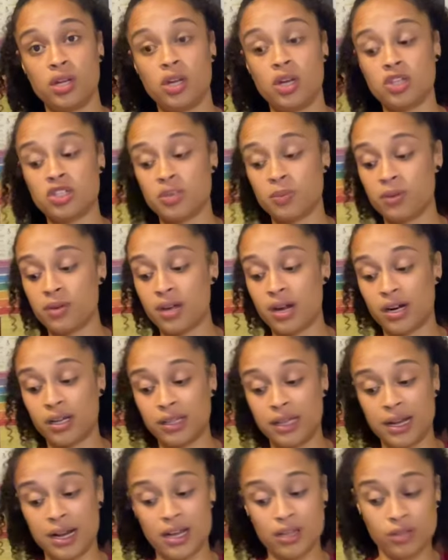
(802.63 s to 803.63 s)
Some of y'all are
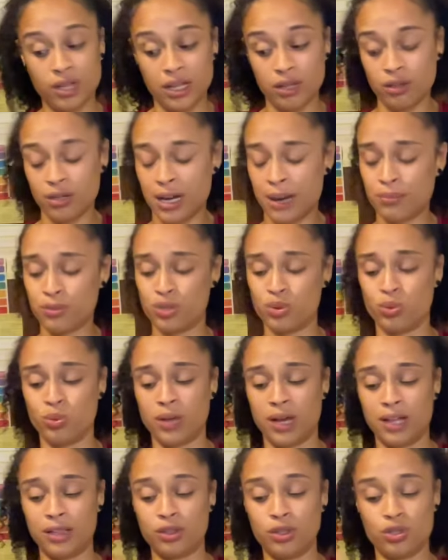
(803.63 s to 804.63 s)
like, I, I, I'm too,
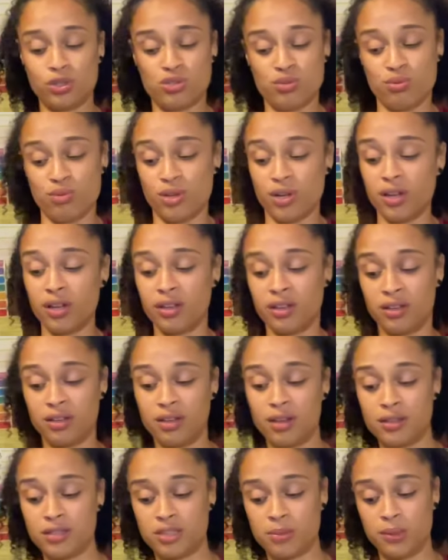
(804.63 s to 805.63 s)
I look too good
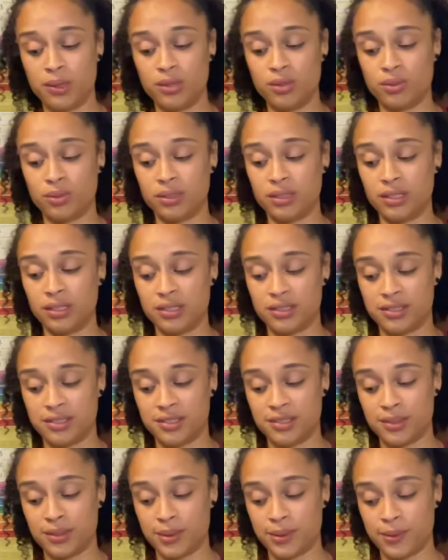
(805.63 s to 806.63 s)
to be doing this.